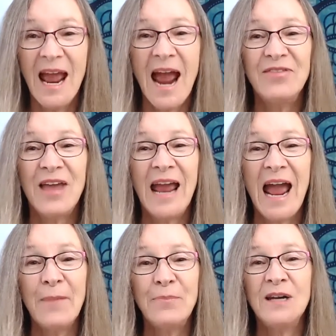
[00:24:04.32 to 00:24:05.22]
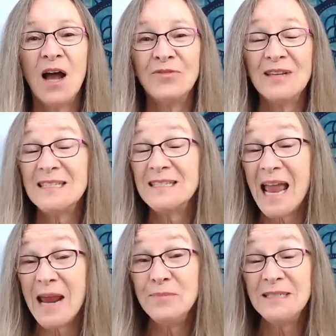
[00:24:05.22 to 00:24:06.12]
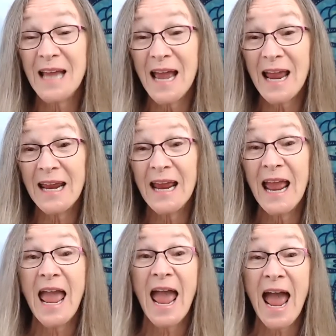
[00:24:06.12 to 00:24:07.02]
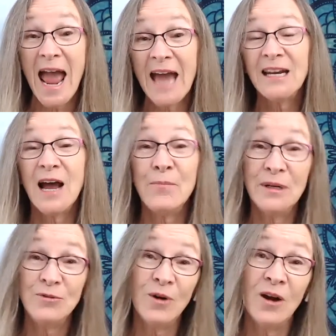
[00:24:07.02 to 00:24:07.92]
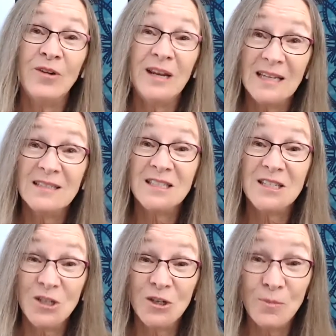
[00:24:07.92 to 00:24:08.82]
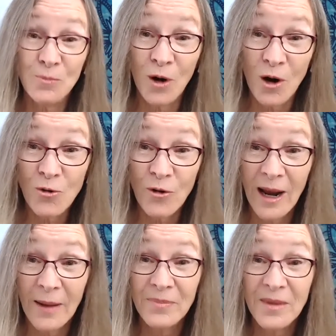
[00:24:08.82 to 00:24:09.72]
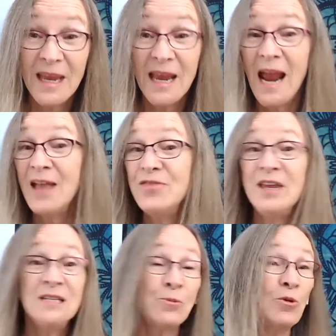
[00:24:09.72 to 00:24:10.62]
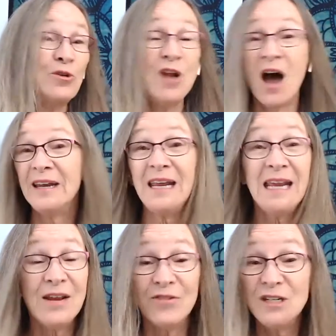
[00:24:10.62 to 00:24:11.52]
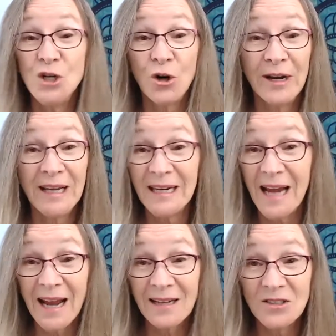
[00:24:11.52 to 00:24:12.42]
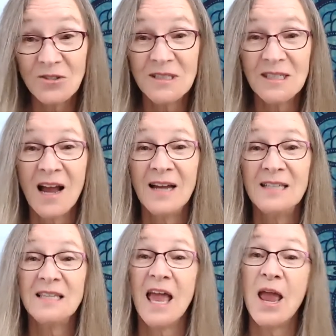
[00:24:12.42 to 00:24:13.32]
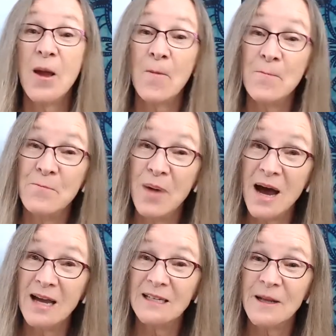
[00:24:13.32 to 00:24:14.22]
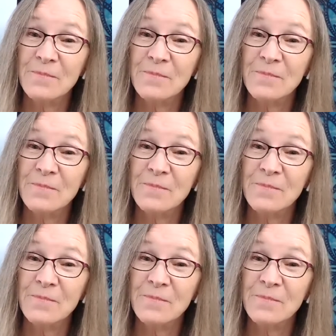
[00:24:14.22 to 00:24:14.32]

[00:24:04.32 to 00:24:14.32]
and they happened on the same day at a Monroe Institute program. And these were not even during an exercise, but